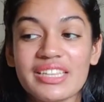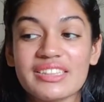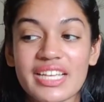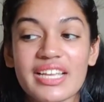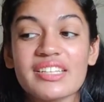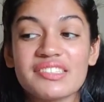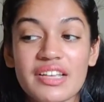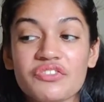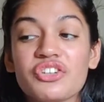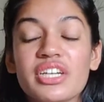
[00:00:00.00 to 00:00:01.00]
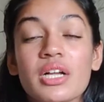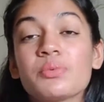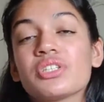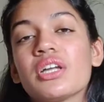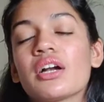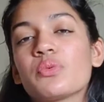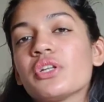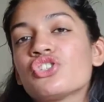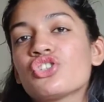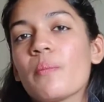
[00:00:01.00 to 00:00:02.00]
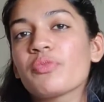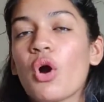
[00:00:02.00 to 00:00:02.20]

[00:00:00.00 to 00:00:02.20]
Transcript: I think it's definitely a product which